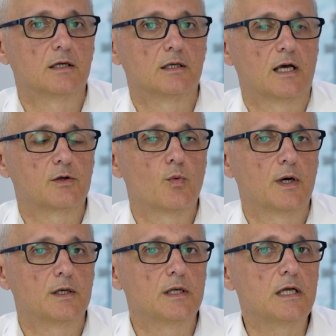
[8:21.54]
that
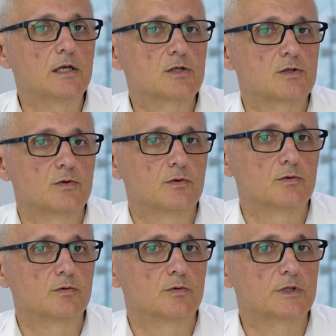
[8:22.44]
one needs
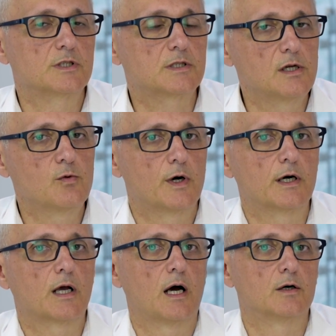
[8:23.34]
to still
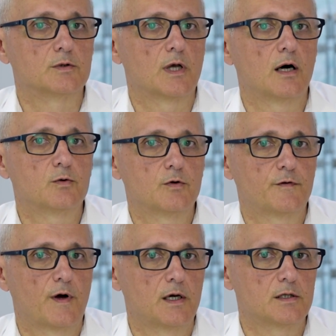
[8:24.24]
work out how to
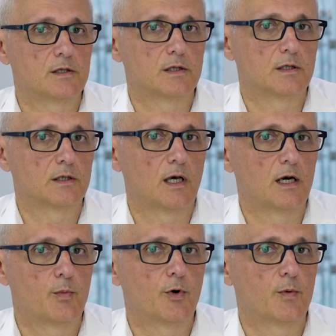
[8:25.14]
find
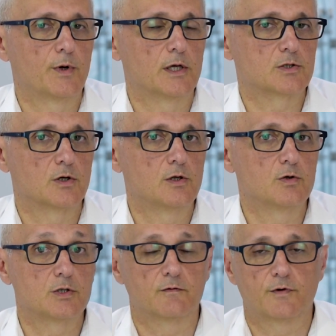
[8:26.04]
an appropriate
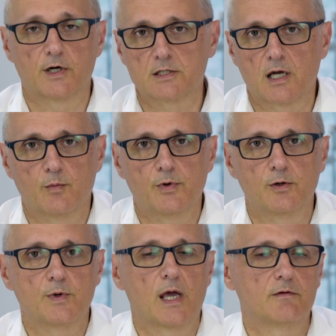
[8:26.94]
solution. For example,
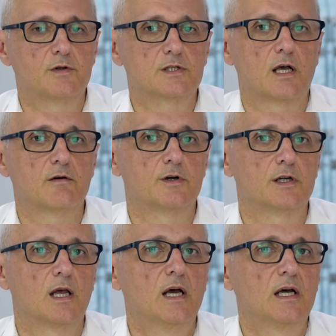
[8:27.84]
we have
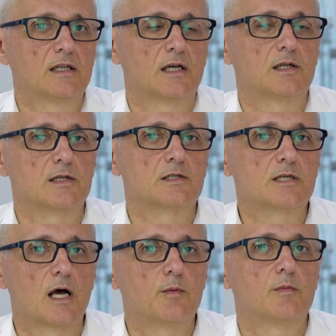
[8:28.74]
discovered that in
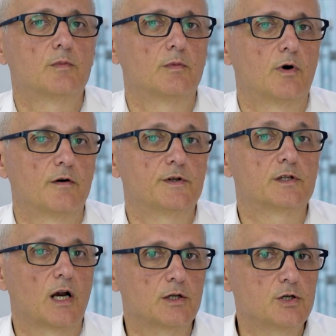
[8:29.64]
some of the
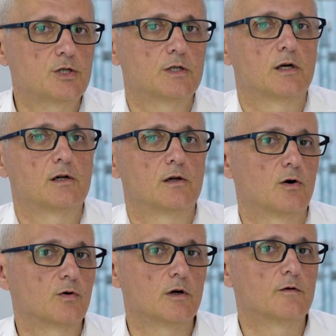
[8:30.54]
traditional
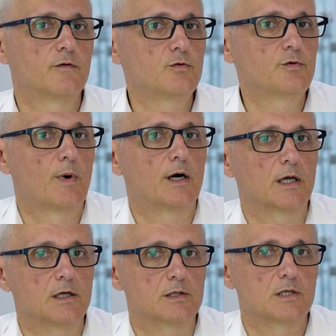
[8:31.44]
local food
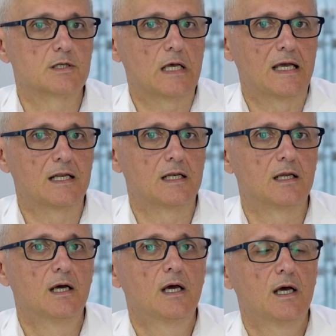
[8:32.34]
markets
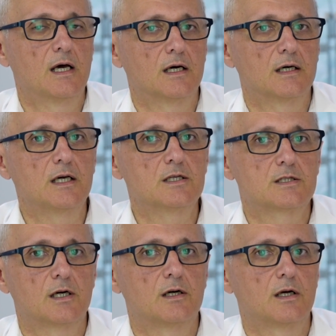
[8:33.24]
in
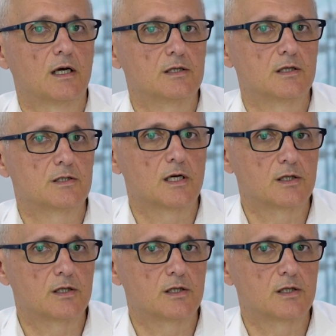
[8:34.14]
Eastern